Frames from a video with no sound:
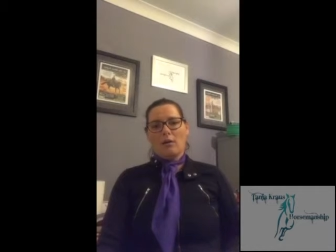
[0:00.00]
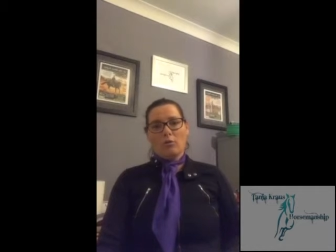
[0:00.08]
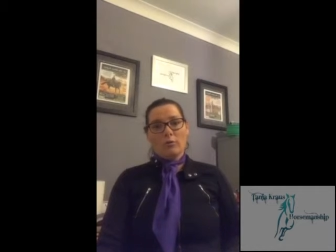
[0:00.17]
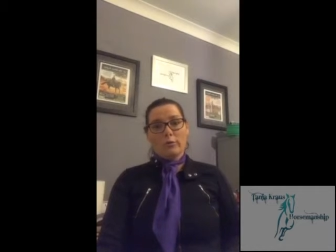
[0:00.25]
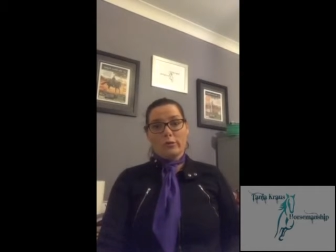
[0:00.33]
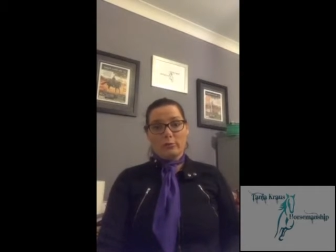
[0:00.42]

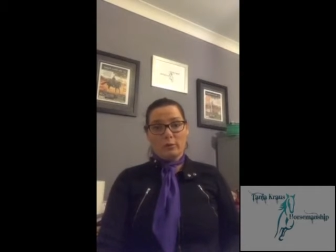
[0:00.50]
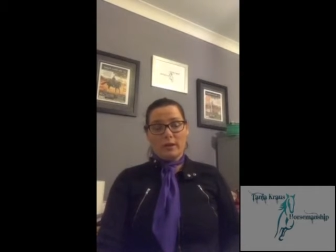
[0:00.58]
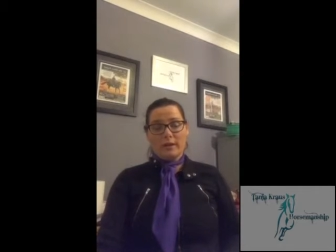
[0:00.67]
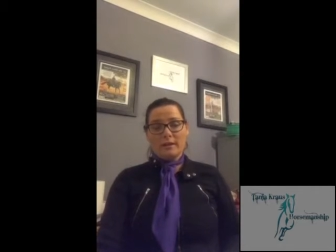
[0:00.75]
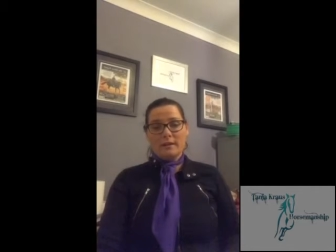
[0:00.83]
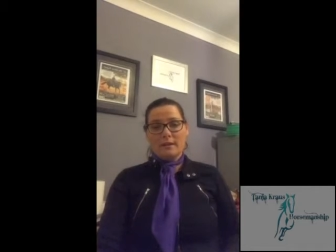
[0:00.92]
or
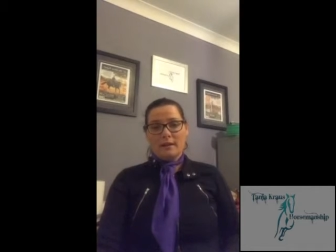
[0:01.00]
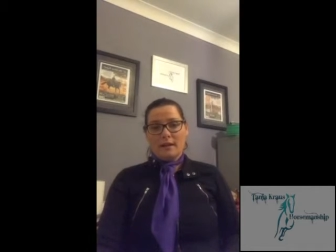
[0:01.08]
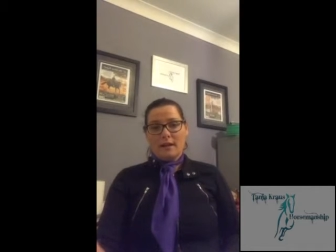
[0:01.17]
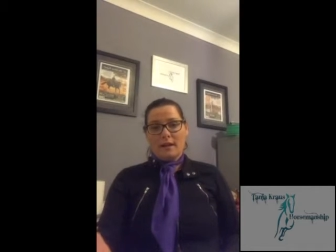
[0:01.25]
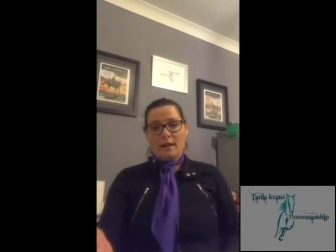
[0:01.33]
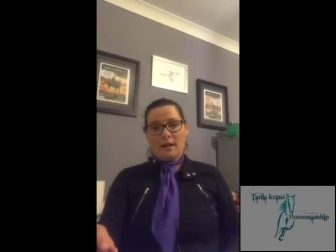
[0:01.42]
three,
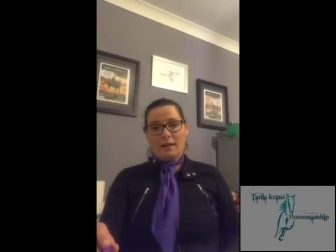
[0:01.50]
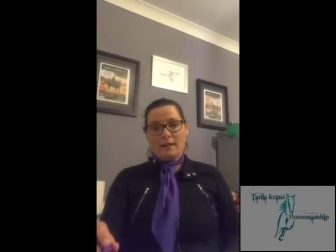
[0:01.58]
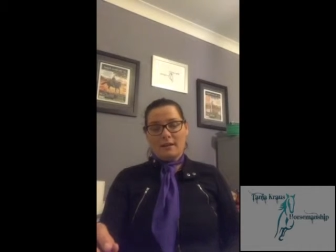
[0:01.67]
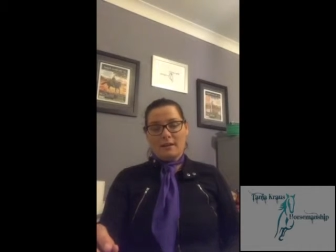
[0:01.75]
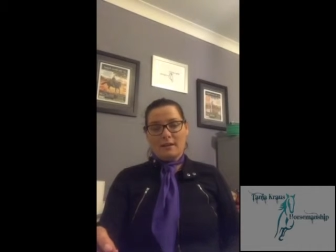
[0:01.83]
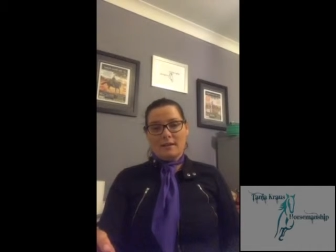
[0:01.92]

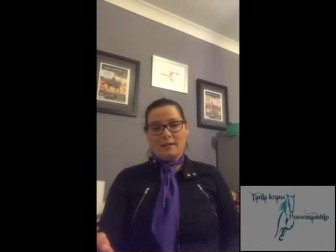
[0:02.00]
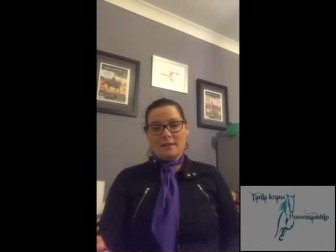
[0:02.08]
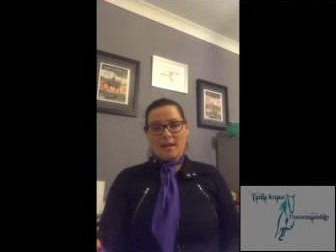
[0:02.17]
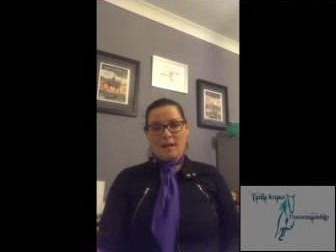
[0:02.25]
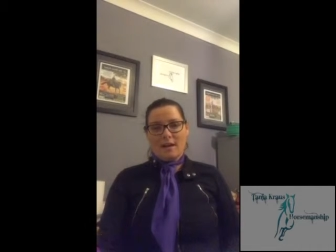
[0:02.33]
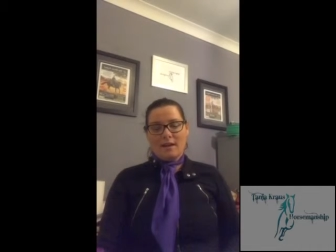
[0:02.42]

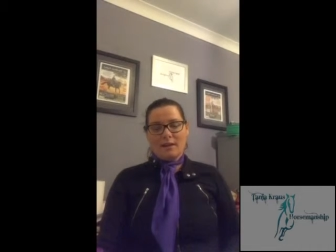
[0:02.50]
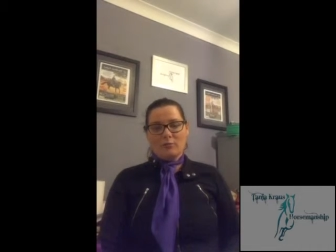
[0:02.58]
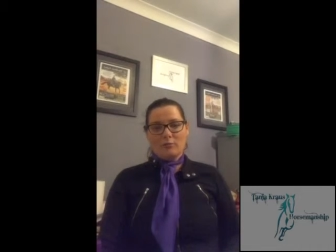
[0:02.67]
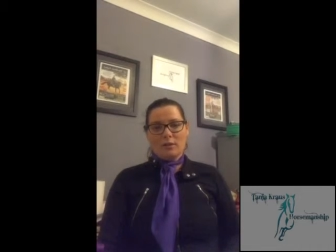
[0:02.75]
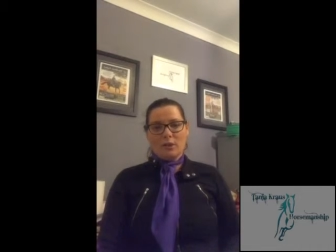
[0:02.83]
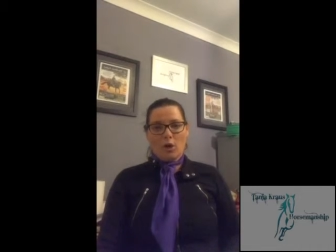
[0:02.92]
it
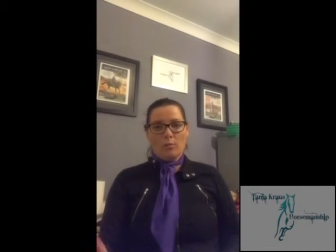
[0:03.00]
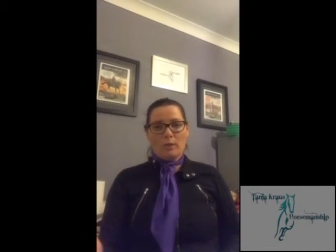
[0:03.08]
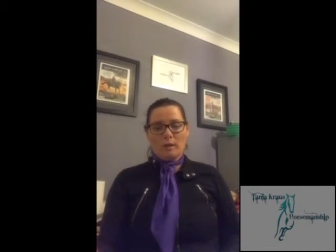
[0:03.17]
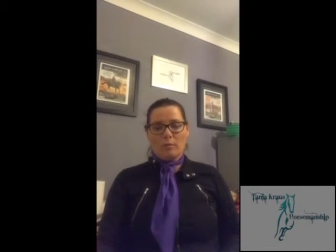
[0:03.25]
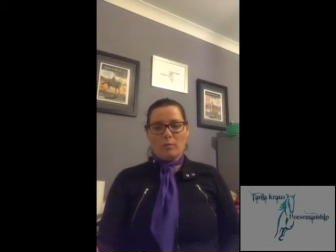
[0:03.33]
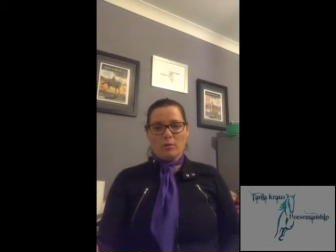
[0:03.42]
can really
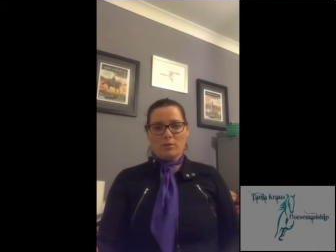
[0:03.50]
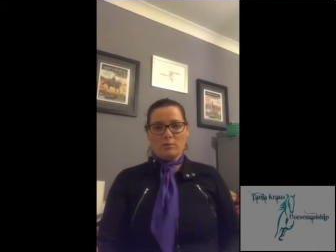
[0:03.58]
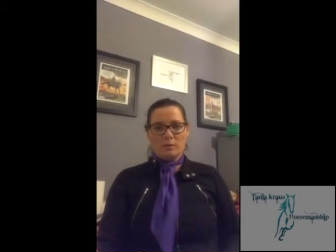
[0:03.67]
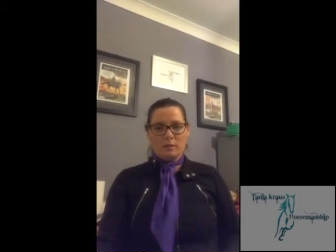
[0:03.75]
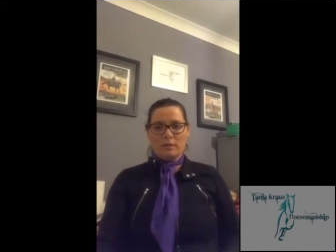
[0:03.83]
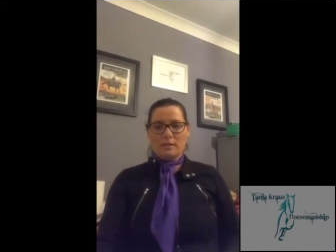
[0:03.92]
open up the
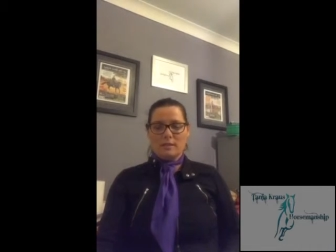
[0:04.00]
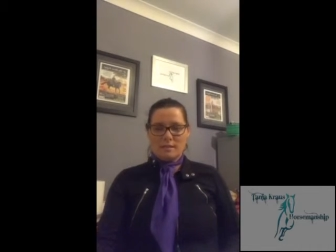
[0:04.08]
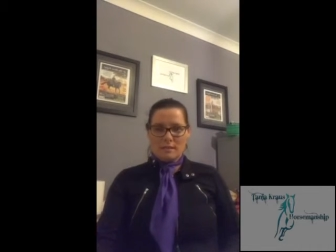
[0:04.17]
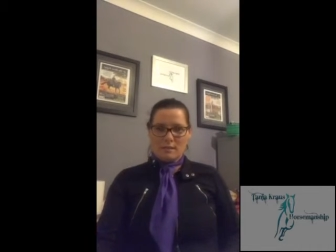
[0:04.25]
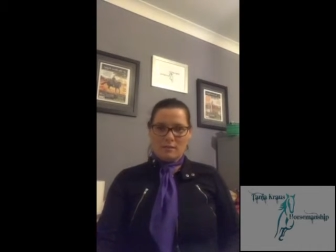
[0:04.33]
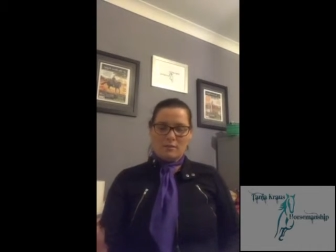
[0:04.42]
possibilities
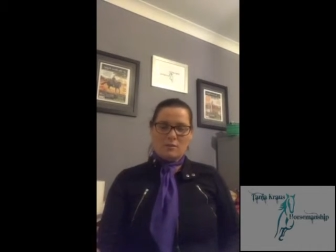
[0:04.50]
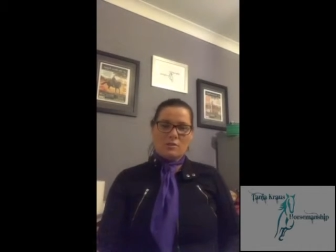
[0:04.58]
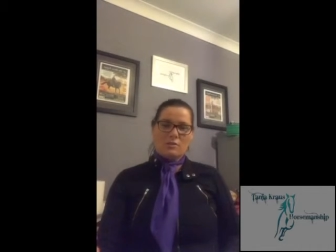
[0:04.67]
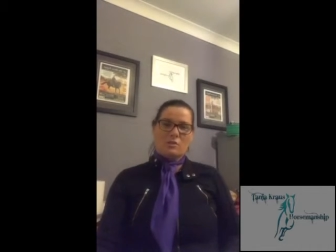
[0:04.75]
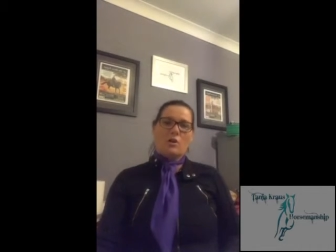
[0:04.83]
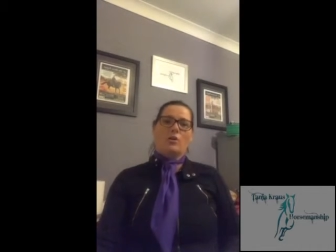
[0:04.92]

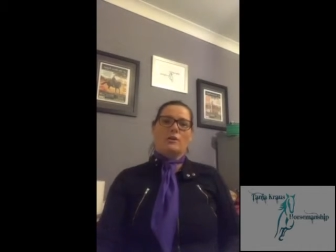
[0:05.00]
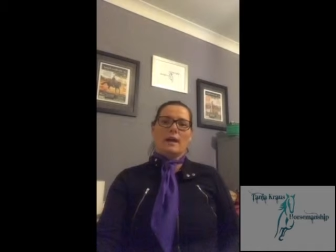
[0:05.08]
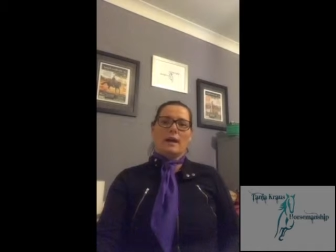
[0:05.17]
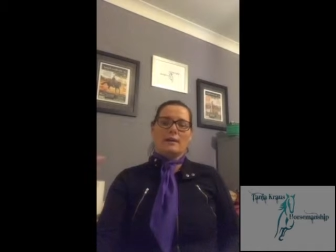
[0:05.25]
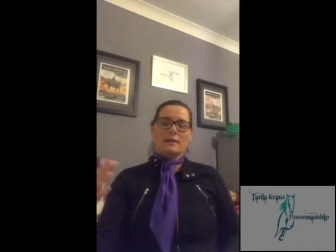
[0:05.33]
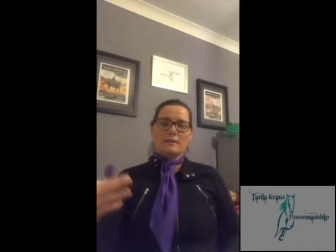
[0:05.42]
to slow
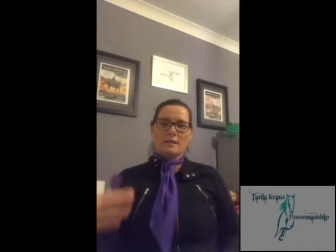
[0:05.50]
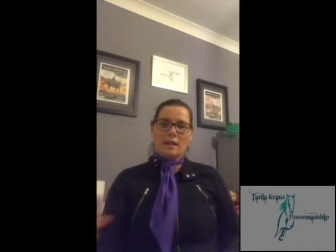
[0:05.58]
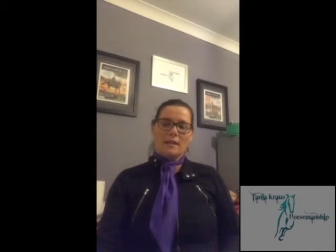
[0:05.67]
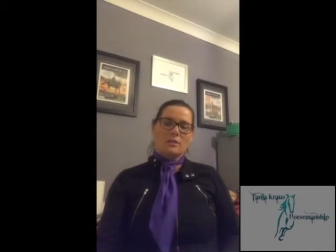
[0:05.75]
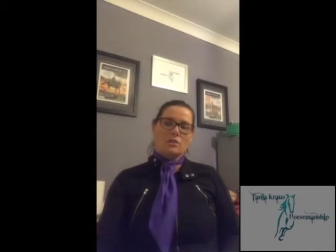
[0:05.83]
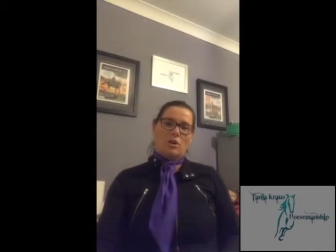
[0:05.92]
down and
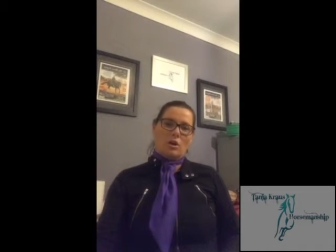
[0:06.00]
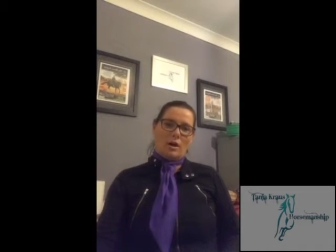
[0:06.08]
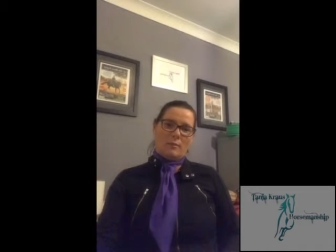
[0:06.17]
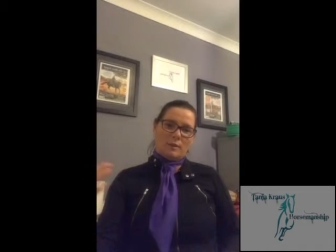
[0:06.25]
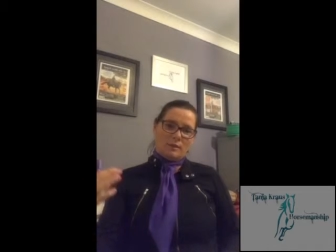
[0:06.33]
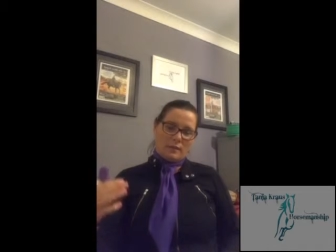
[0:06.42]
take your
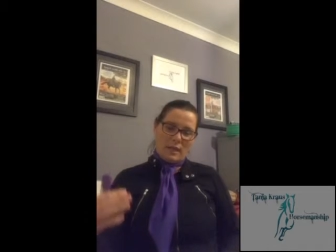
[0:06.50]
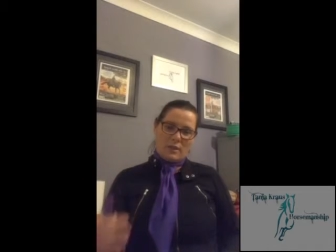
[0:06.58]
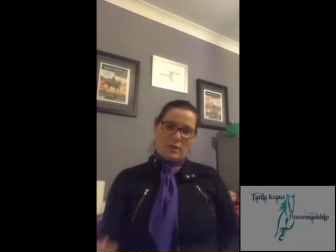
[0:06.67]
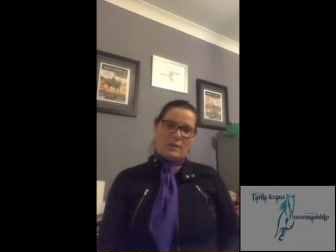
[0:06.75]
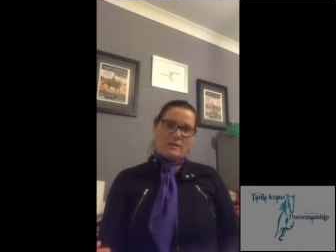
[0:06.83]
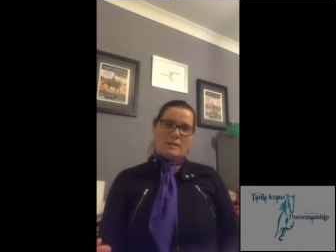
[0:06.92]
time and
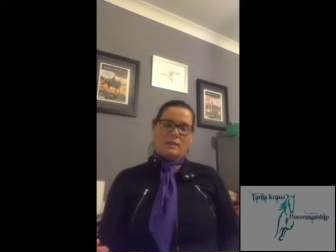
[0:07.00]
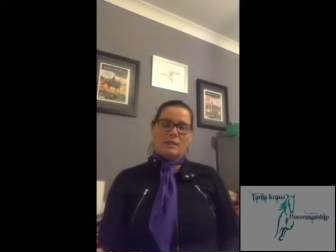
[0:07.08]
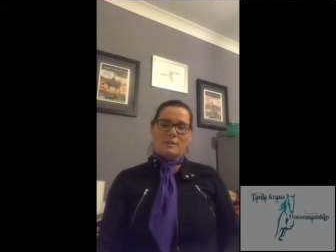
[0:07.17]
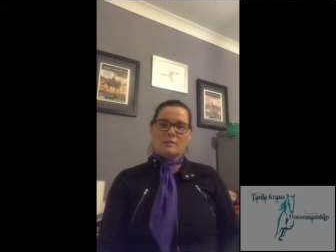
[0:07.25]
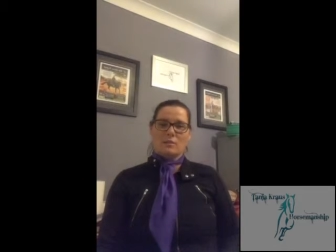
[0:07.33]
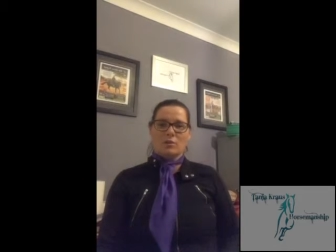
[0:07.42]
get things in
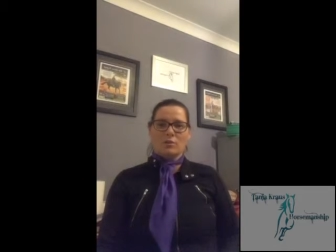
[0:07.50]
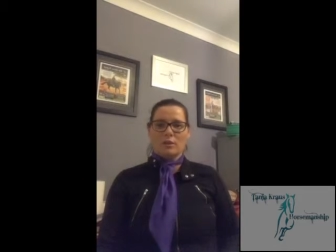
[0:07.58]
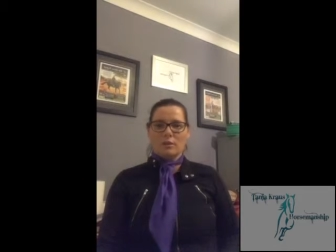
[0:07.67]
there solid.